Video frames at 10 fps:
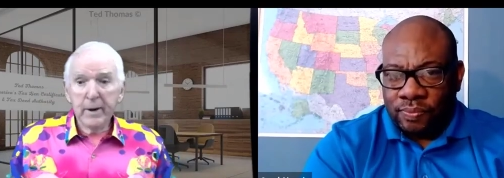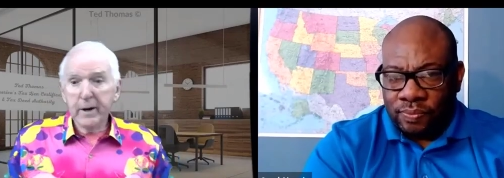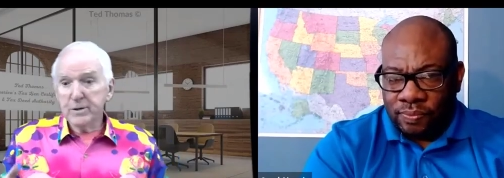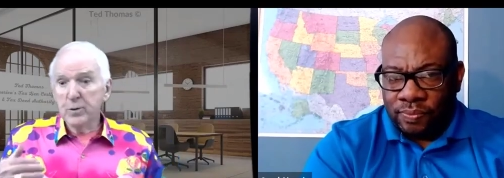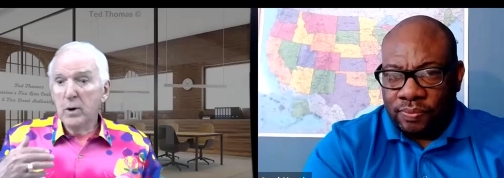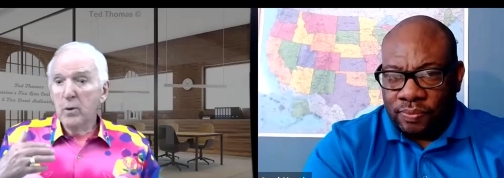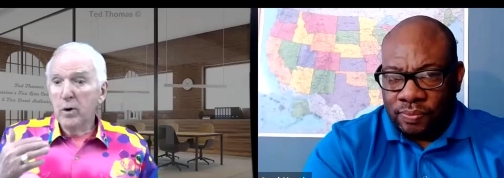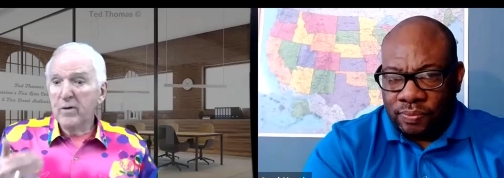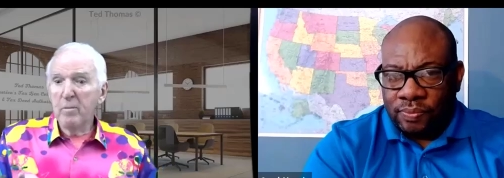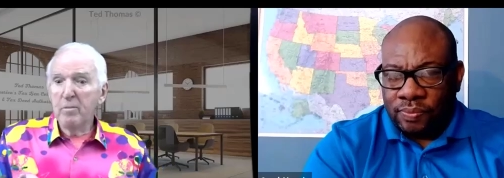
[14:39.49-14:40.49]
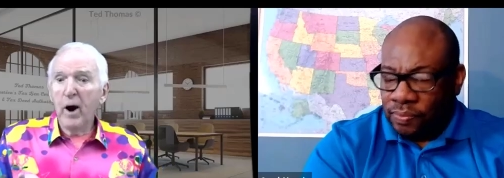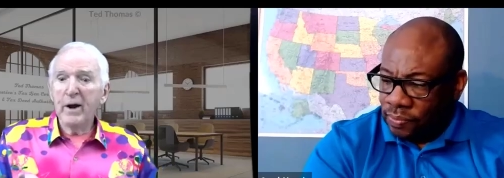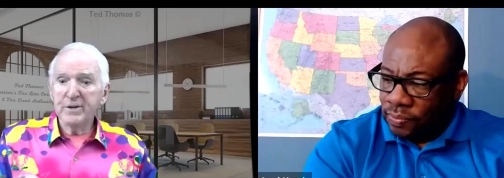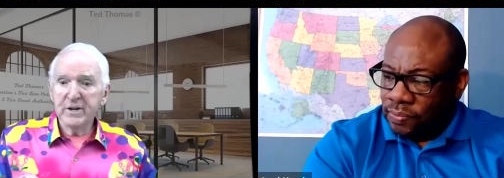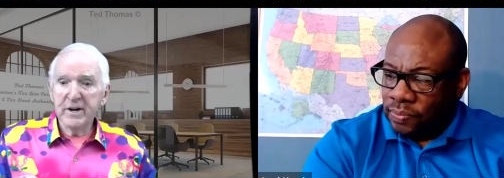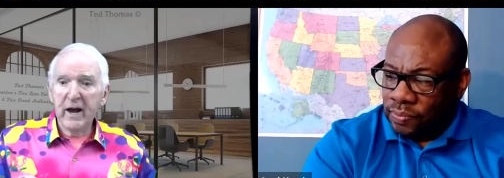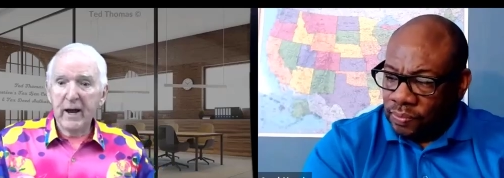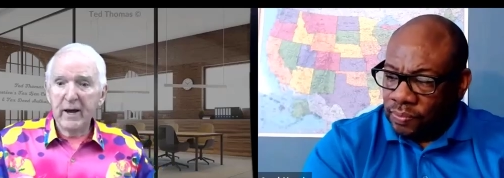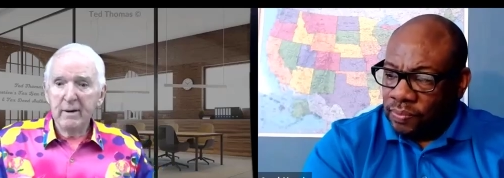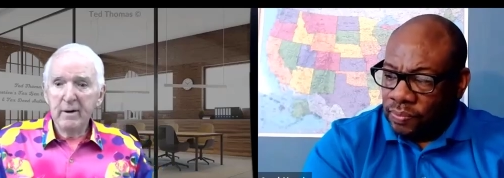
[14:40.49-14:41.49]
Speaker 1: Because what if you bought it
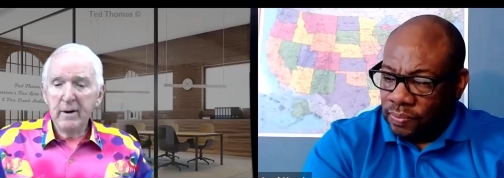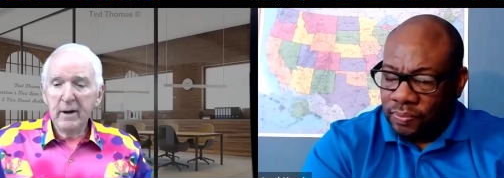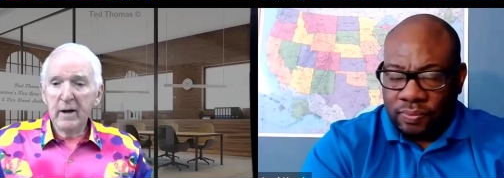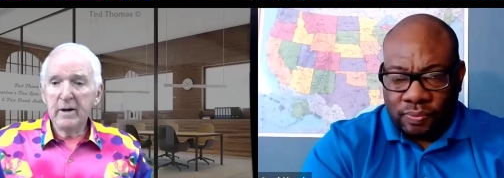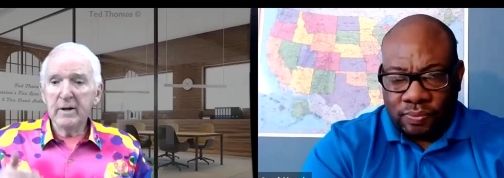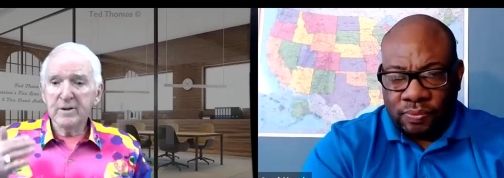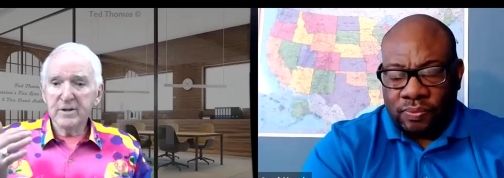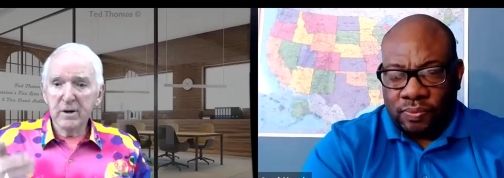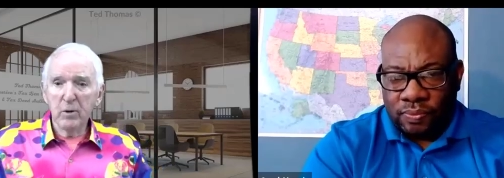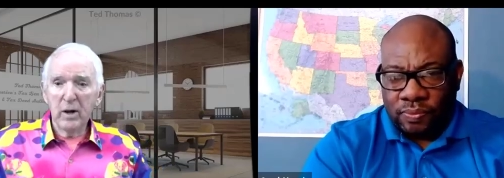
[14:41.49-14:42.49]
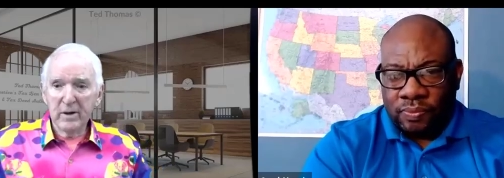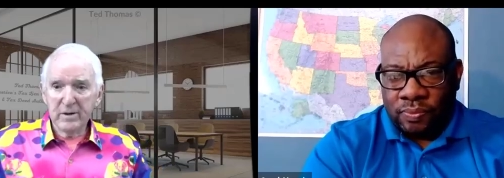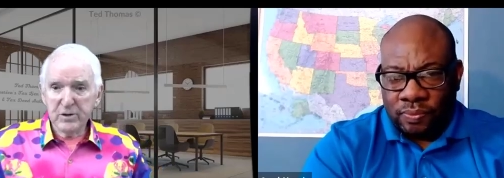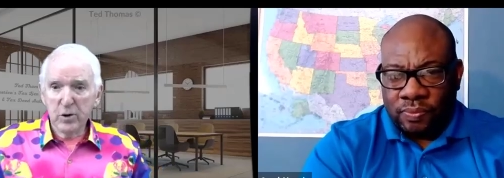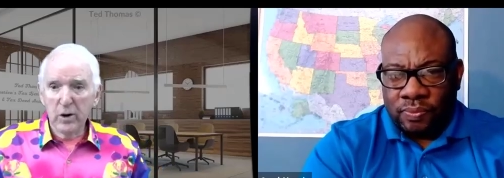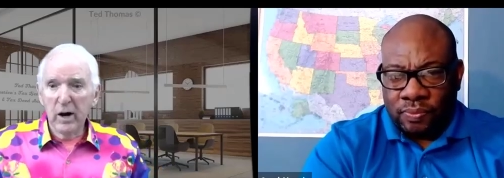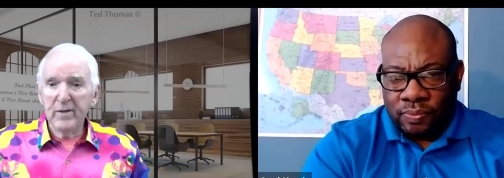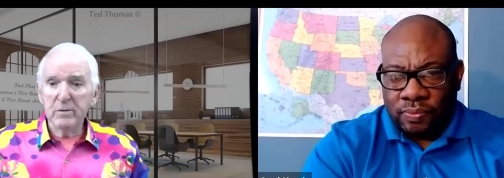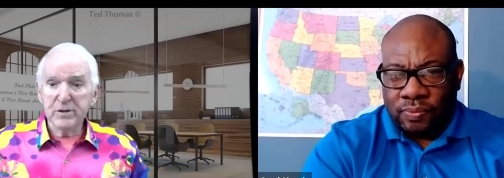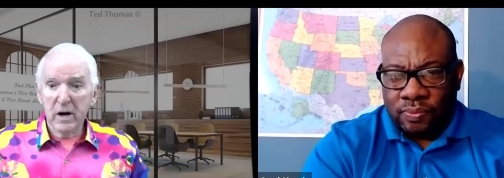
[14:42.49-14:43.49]
today and yet while that's just going
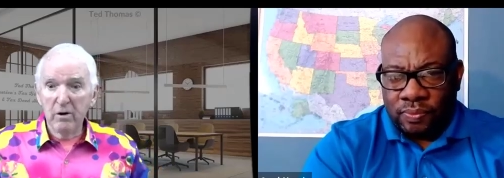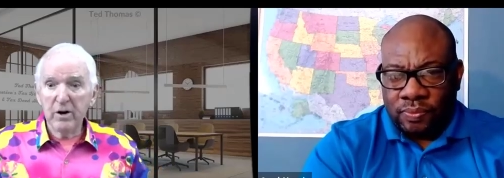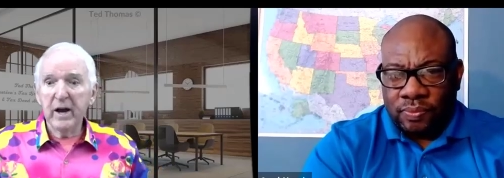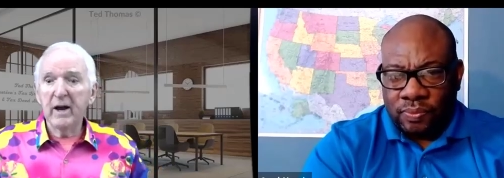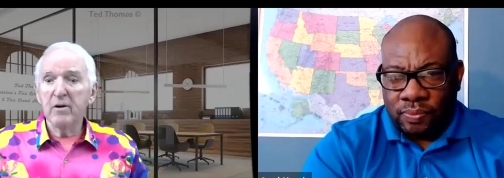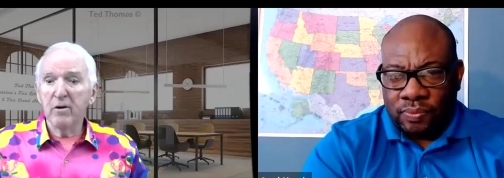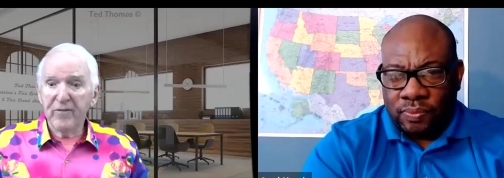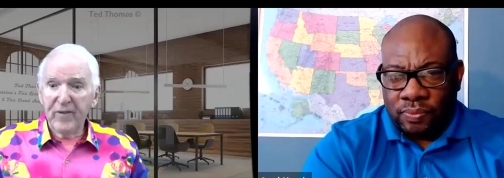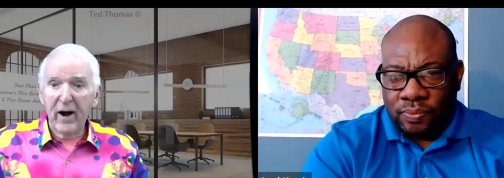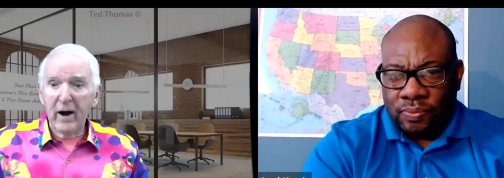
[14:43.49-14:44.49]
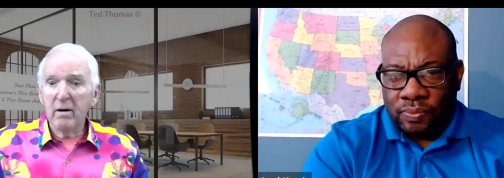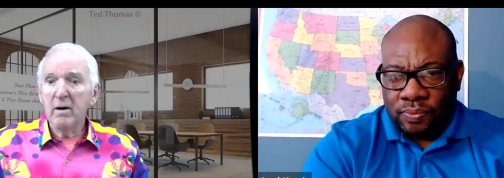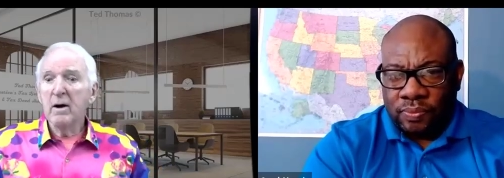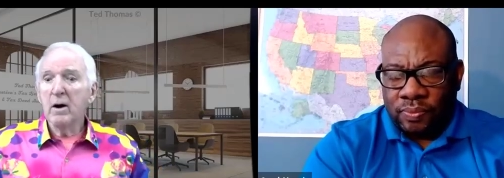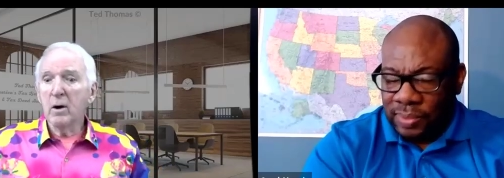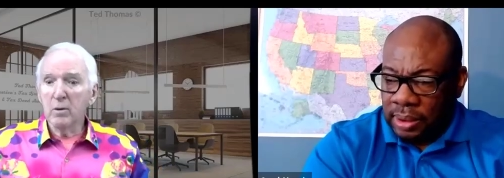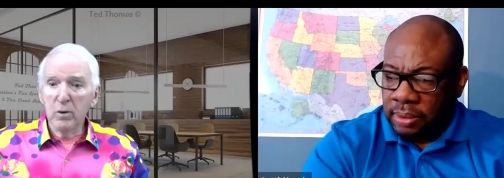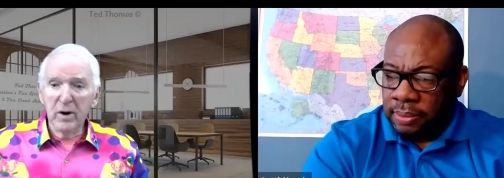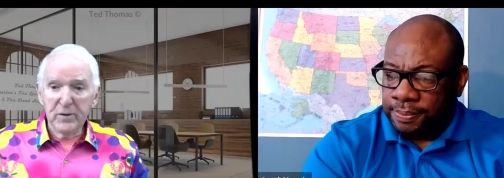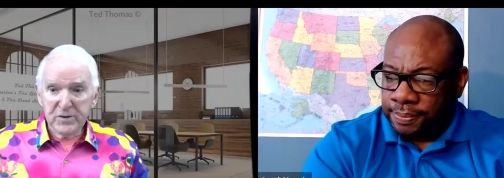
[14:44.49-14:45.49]
on, there was a hurricane or a fire?
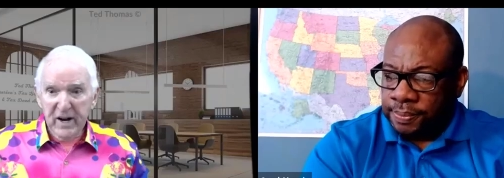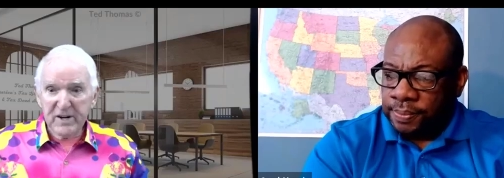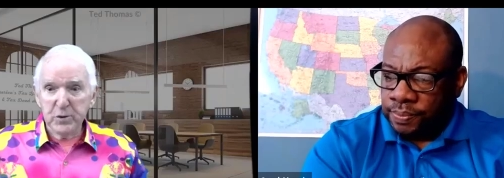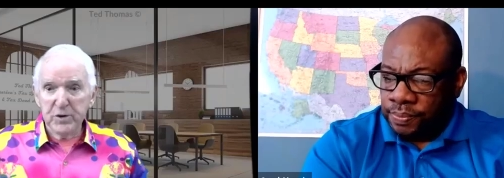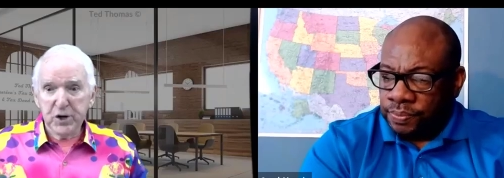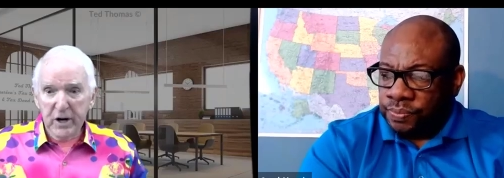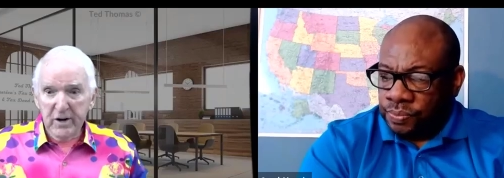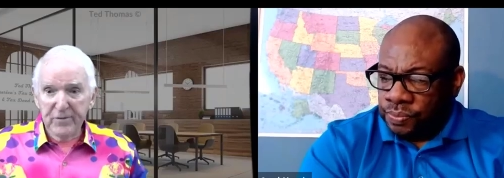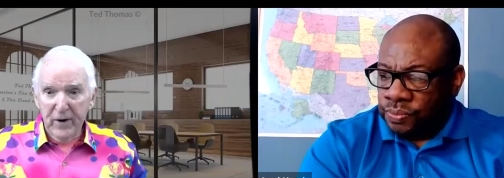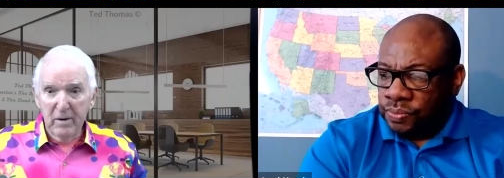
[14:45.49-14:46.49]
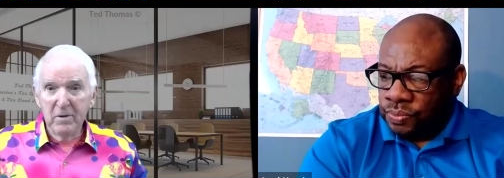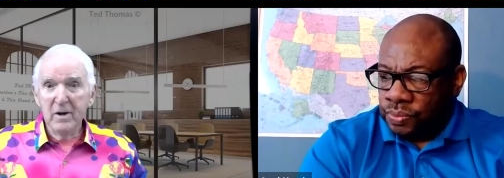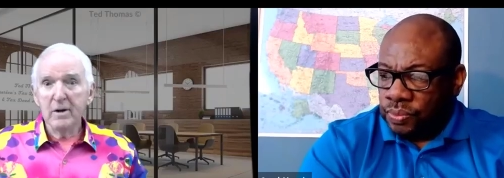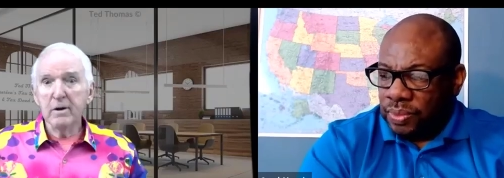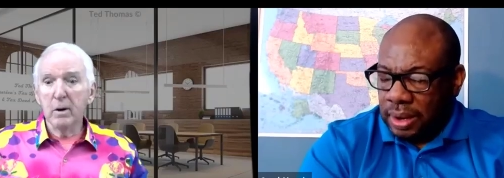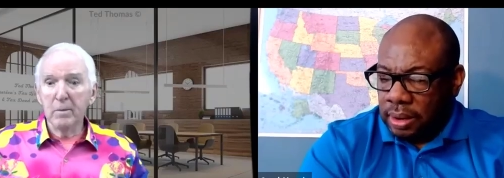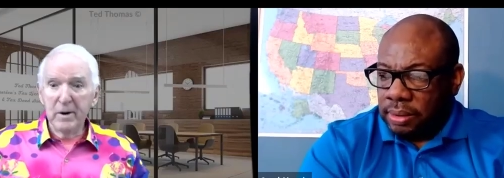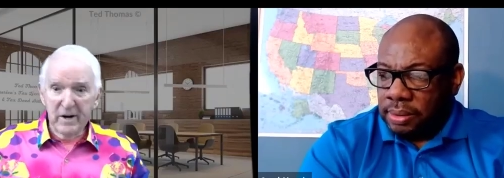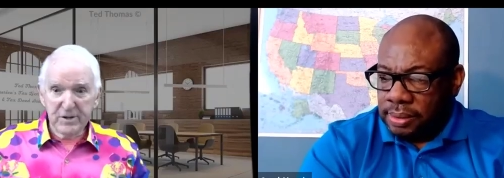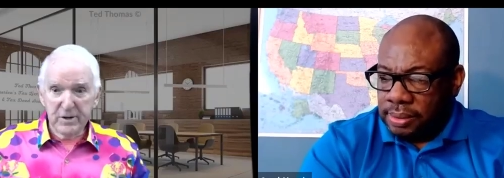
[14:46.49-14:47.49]
Or what if it was next to a chicken farm? You don't want
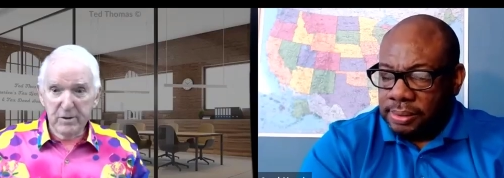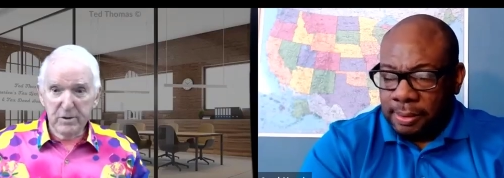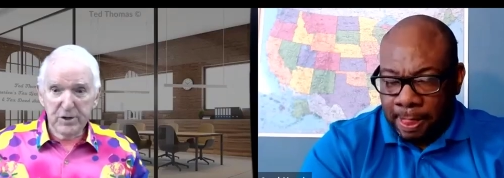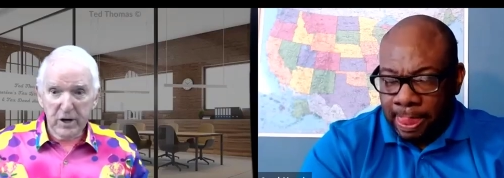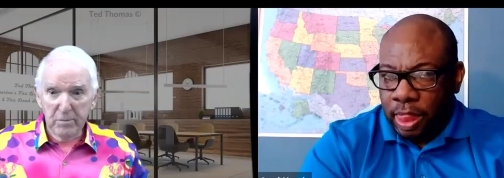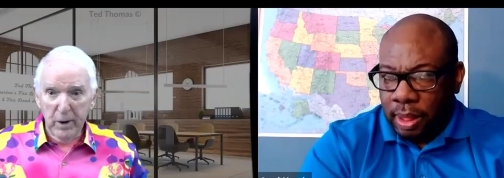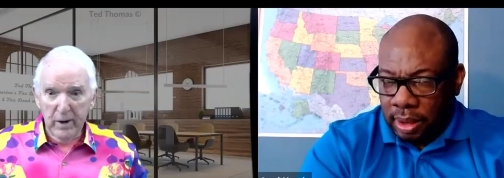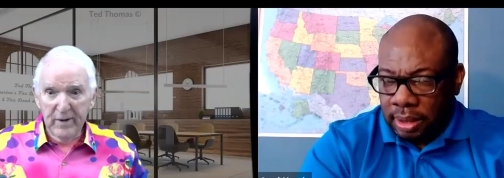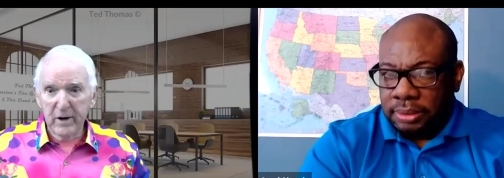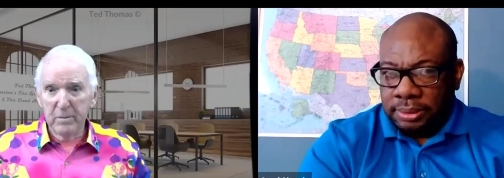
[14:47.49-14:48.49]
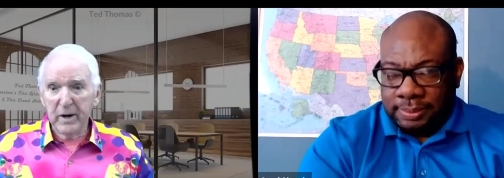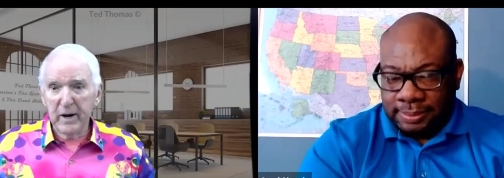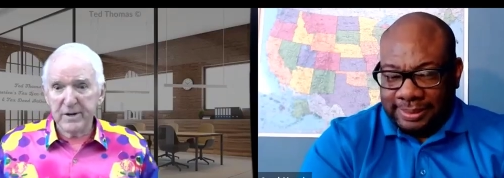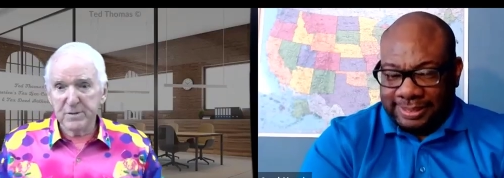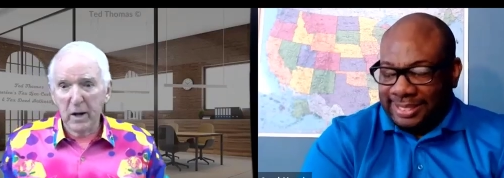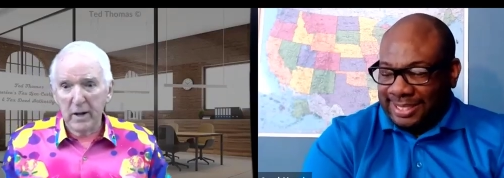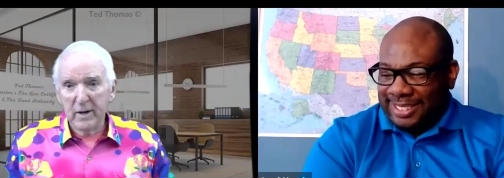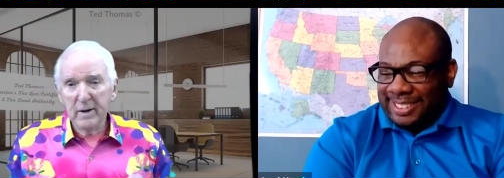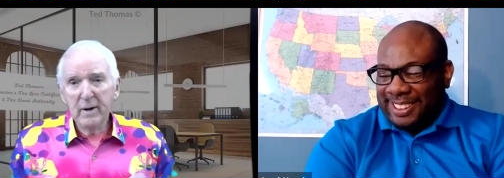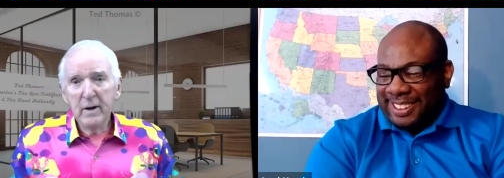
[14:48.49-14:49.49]
to be next to the chicken barn. That could be kind of smelly.